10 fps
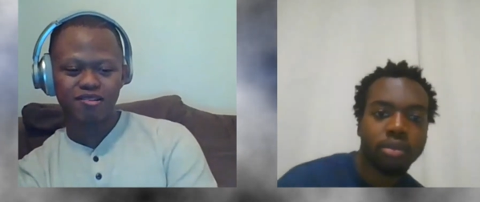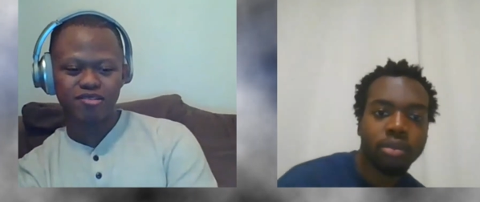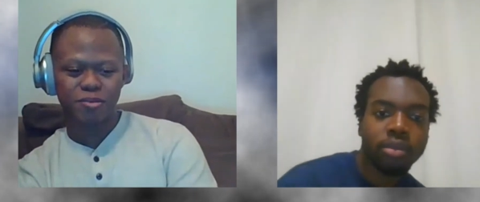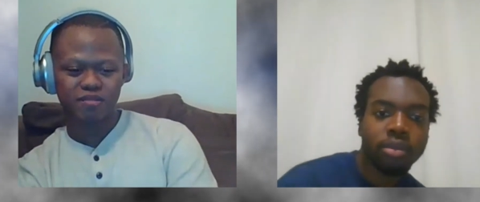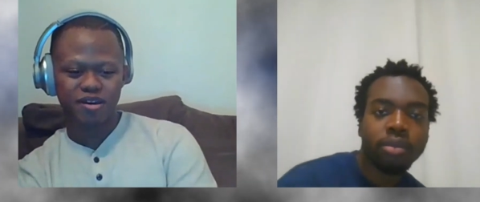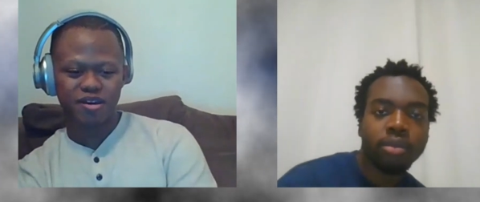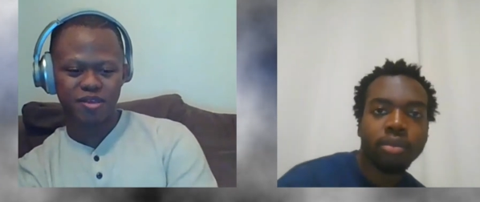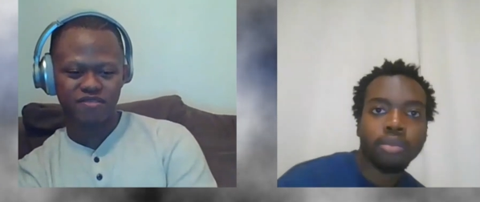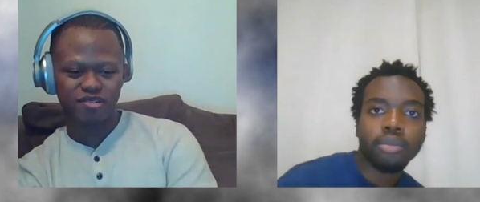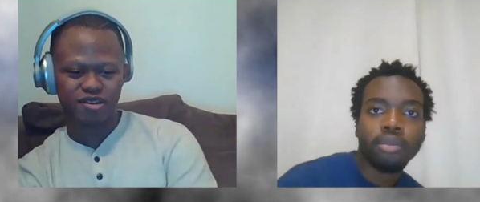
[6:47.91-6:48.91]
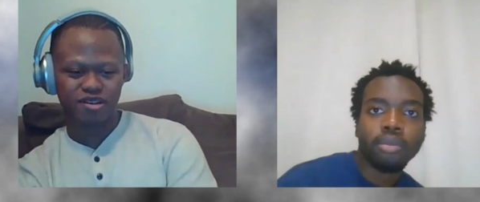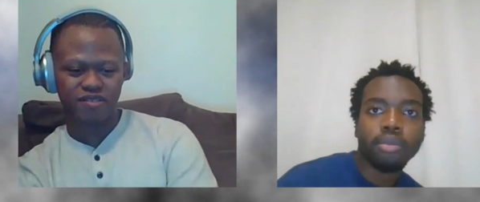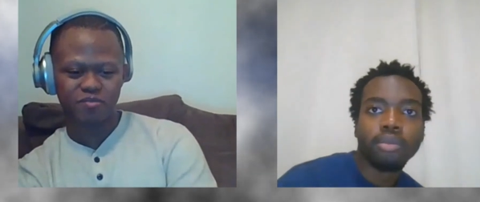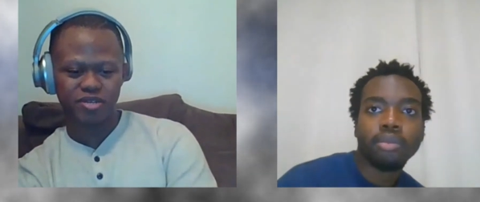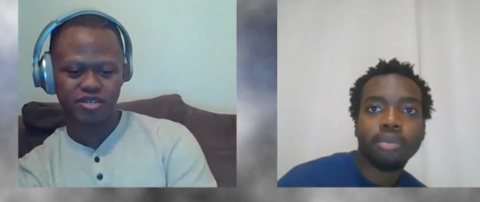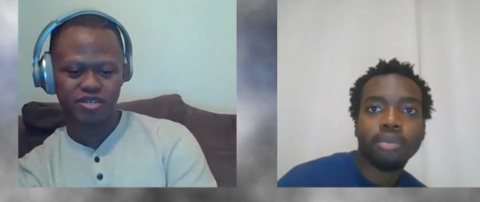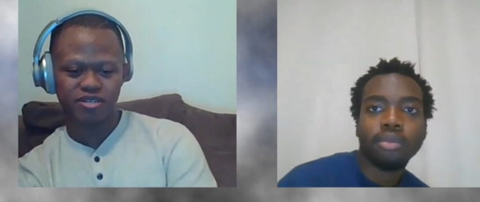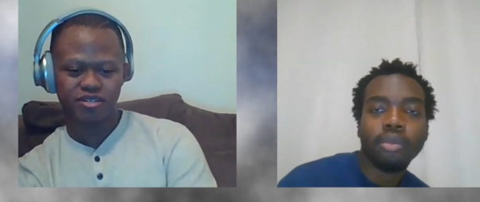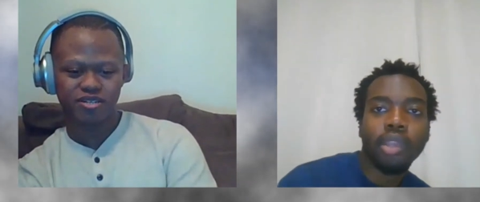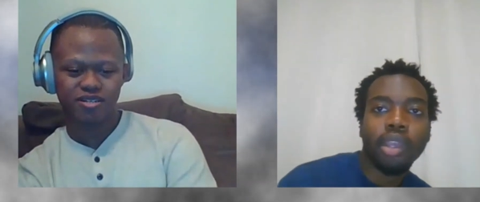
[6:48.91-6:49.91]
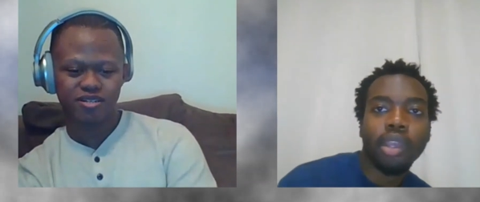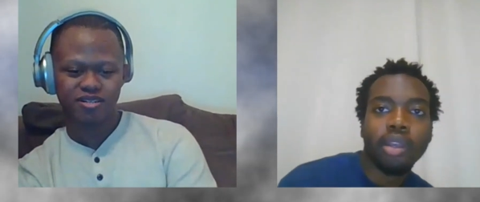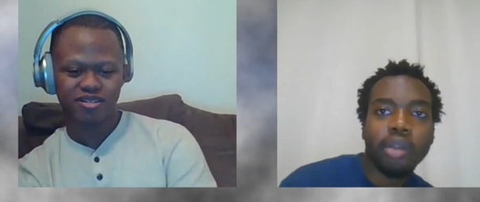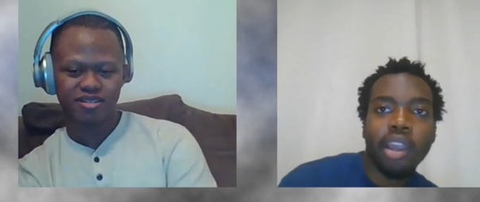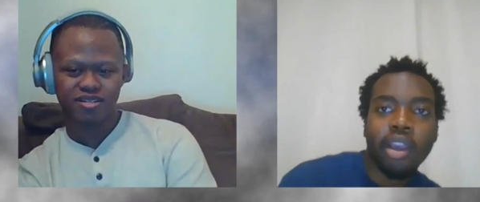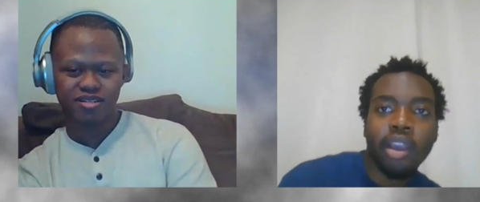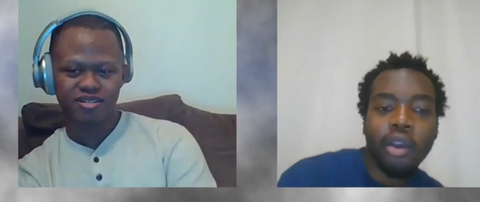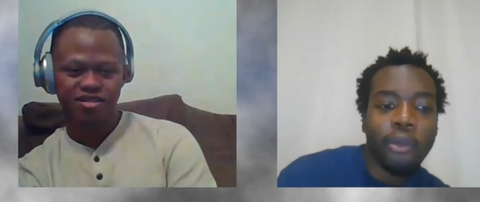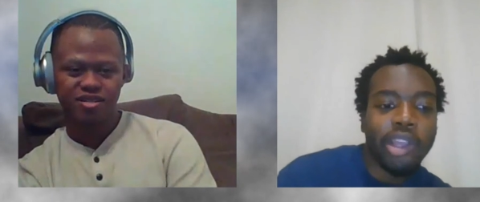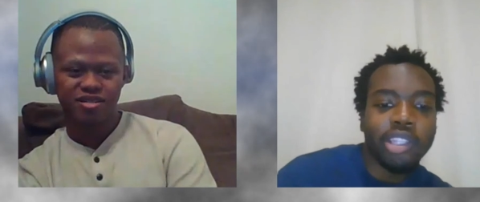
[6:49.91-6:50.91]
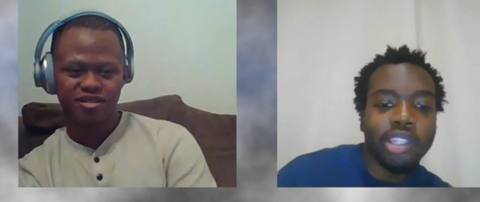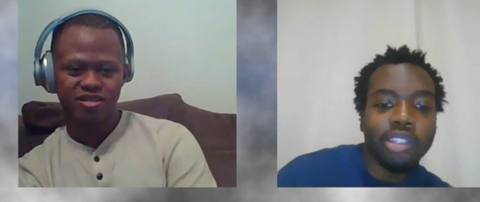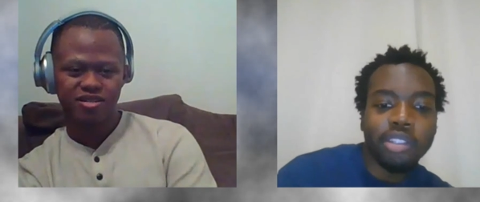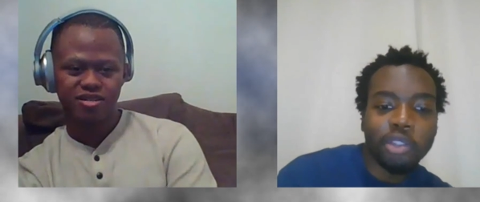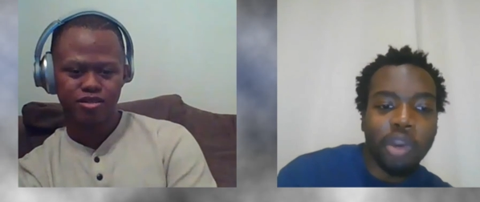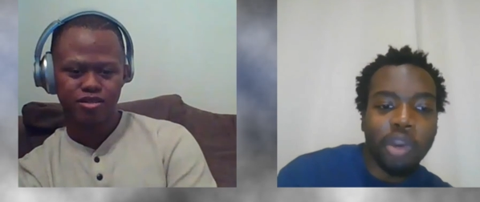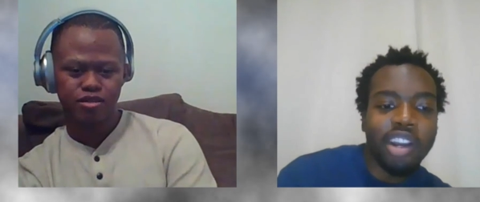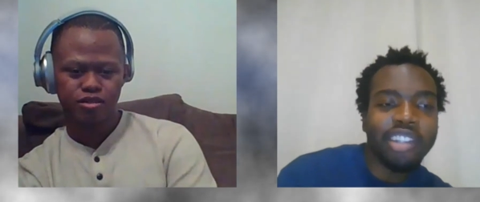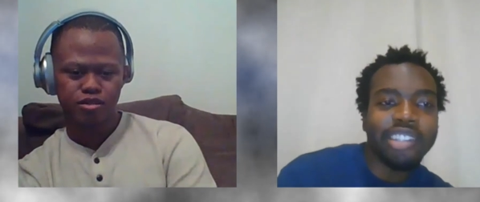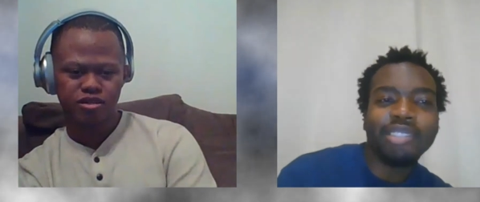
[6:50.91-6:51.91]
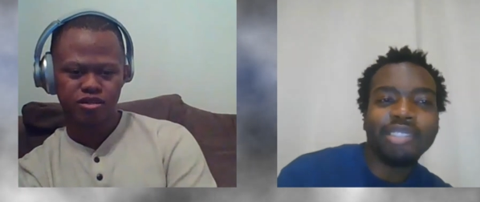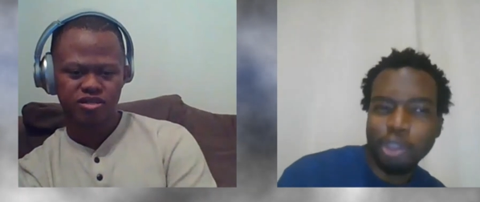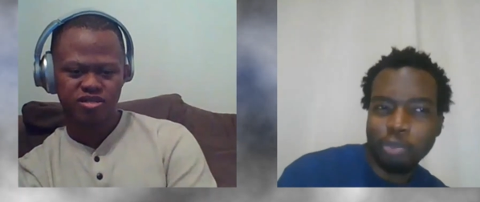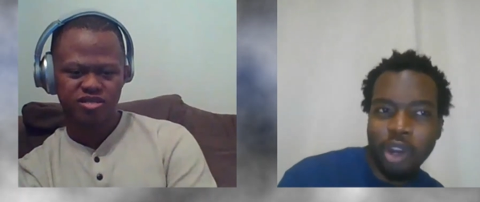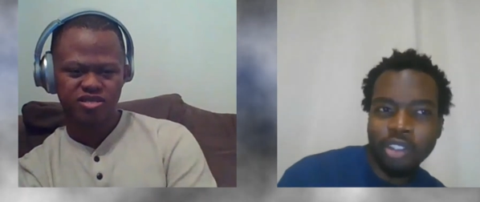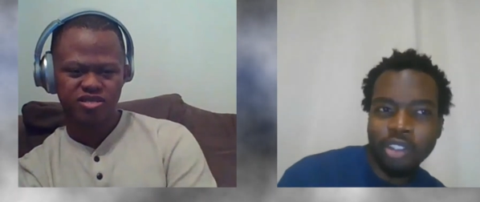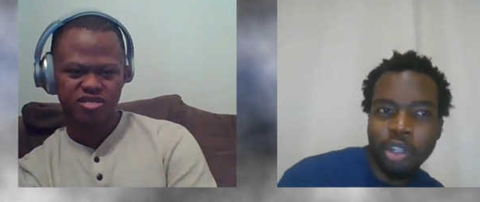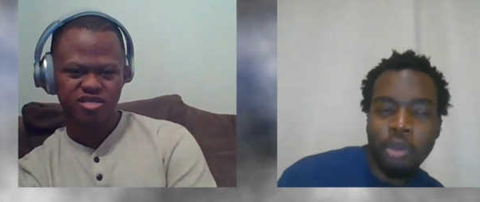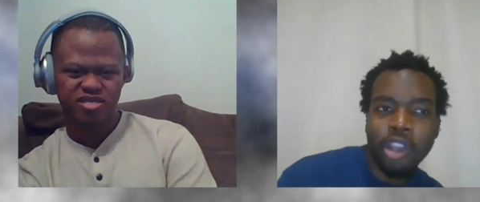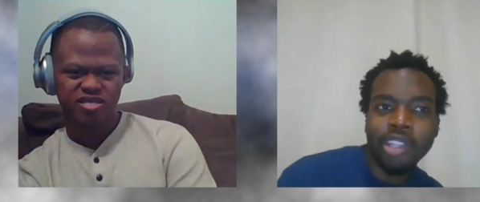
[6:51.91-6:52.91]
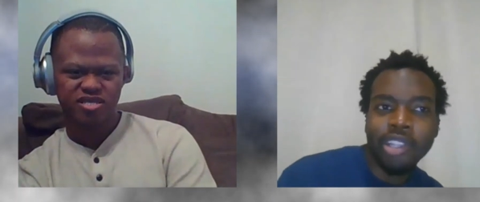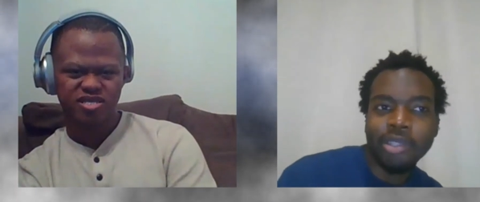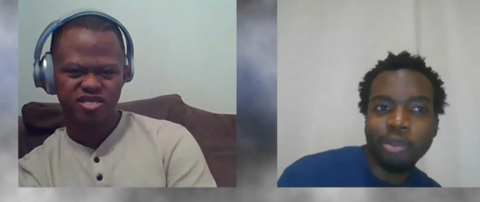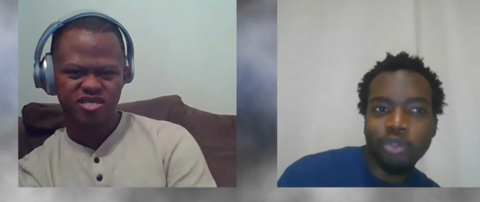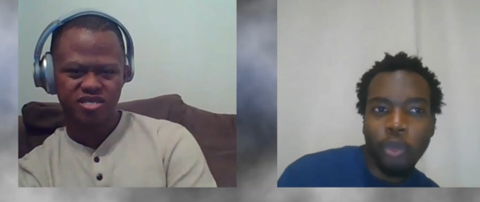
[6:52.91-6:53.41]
Speaker 1: I don't know something about that feels off to me. Yeah, like this Spurs. Spurs in the market.